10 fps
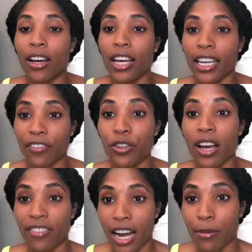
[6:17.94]
If you
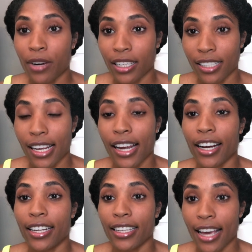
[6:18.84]
have high porosity
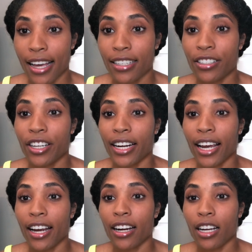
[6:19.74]
hair, yes, your
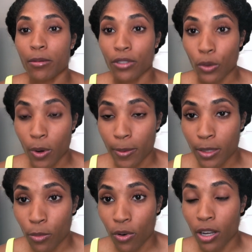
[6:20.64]
hair
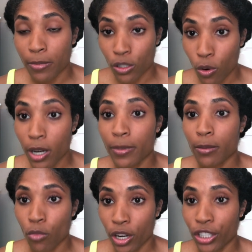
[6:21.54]
absorbs
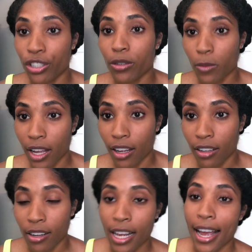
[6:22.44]
moisture
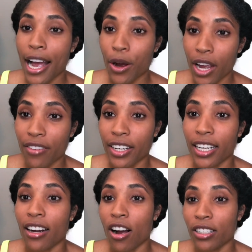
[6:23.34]
well. However,
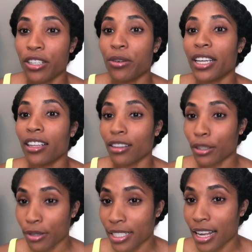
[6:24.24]
it also can
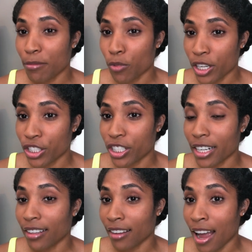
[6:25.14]
lose that moisture
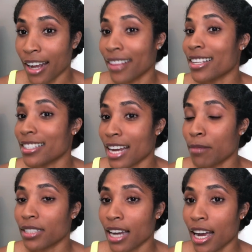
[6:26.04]
a lot at the
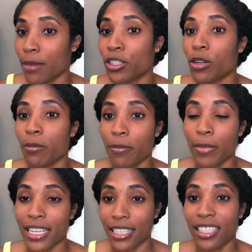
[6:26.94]
same time. So
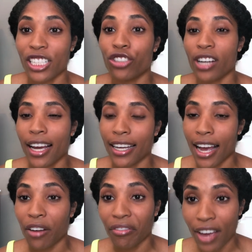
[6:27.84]
basically drying
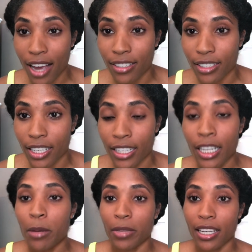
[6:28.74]
out faster,
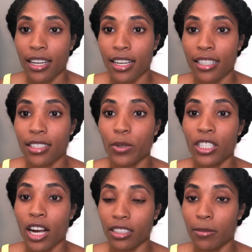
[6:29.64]
because we
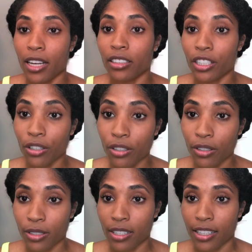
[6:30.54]
talked about the
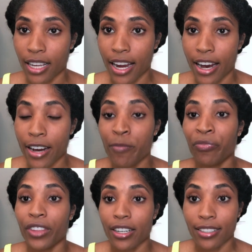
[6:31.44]
cuticles on the hair,
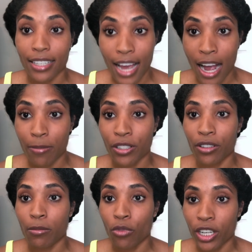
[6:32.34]
there's gaps. So
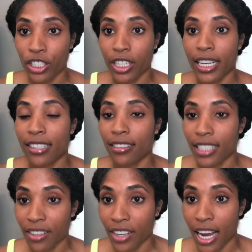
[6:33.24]
the moisture is
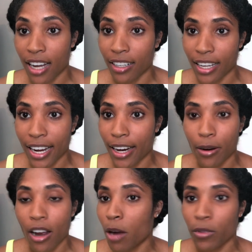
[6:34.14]
leaving out of the
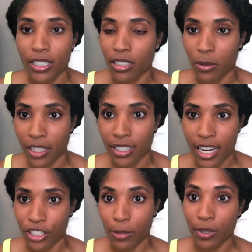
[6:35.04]
hair almost as quickly
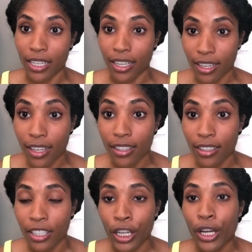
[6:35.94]
as you're putting it in.
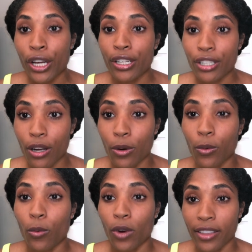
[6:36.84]
So
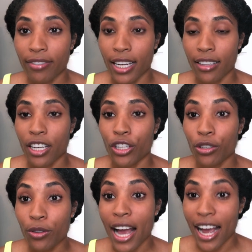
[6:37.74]
one thing that
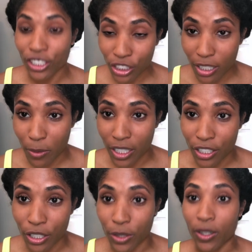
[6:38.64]
you actually want to
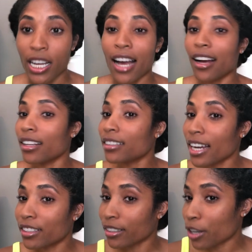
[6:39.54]
do,
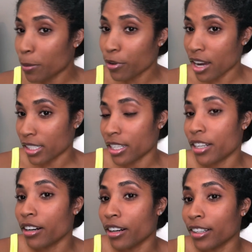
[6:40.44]
unlike the low porosity
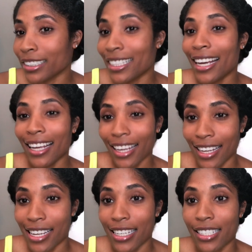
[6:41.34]
girls,
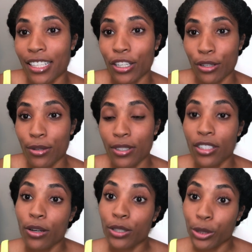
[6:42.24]
is use
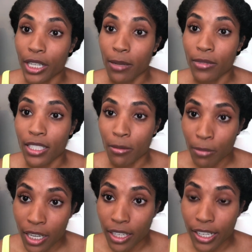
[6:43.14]
those creams and
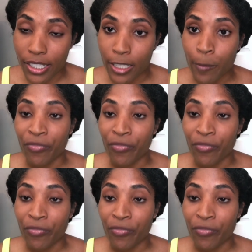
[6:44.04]
butters.